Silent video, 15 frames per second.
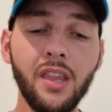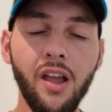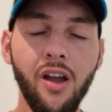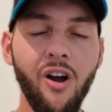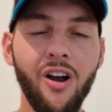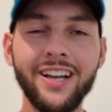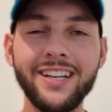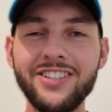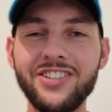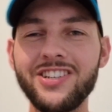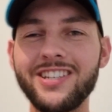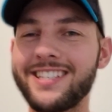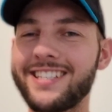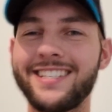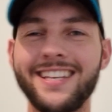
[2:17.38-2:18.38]
I can
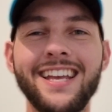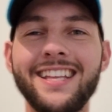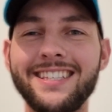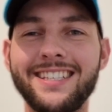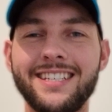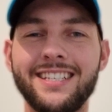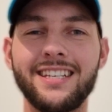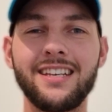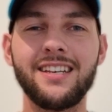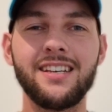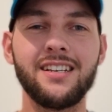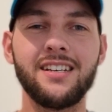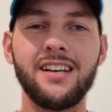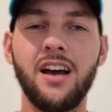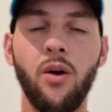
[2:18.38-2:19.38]
just sense
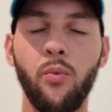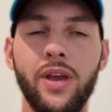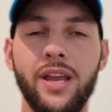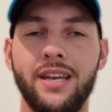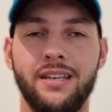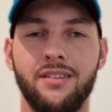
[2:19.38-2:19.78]
a win.